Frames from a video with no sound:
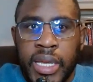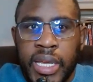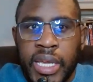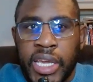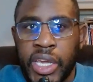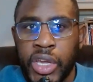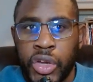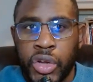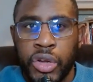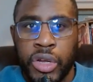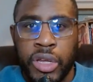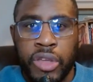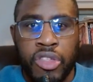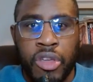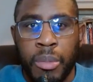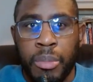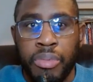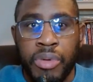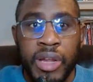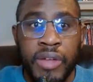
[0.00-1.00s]
Here is
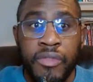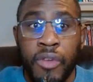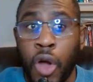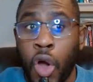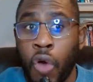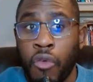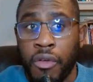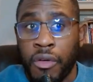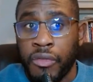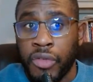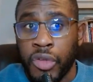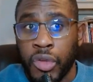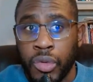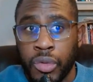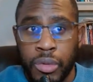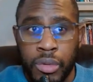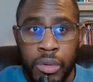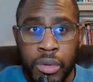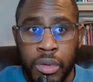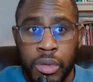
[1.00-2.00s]
a brief overview.
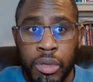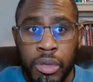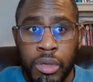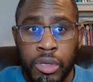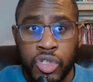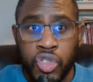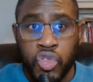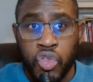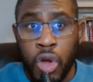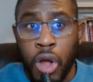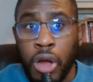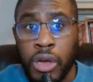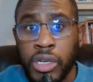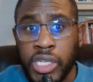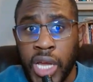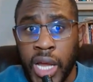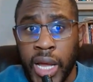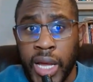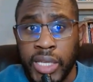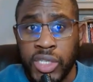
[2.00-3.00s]
Strong
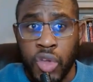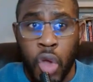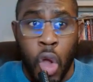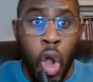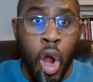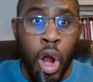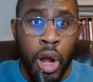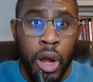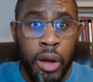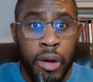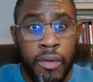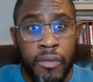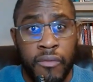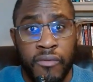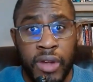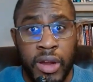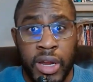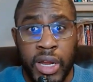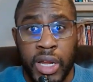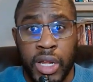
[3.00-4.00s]
ties are
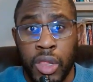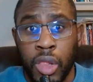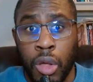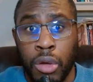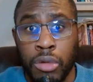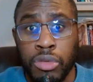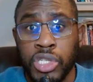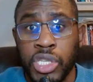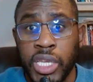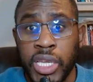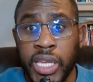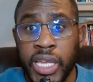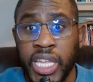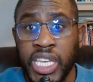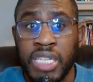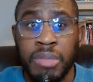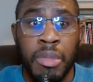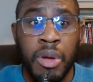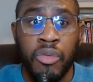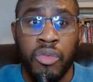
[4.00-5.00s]
very close,
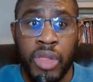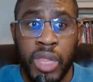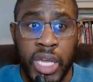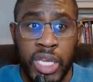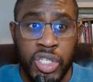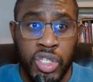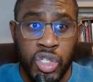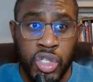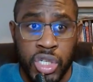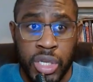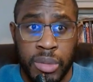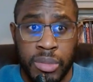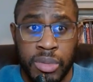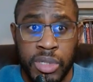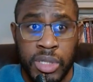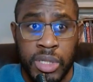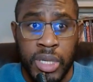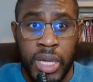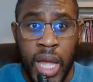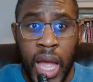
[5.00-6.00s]
intimate
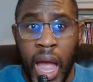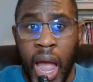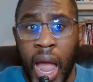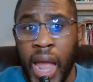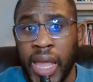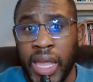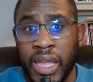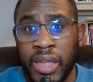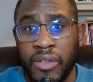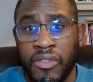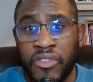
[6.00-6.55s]
relationships, i.e.,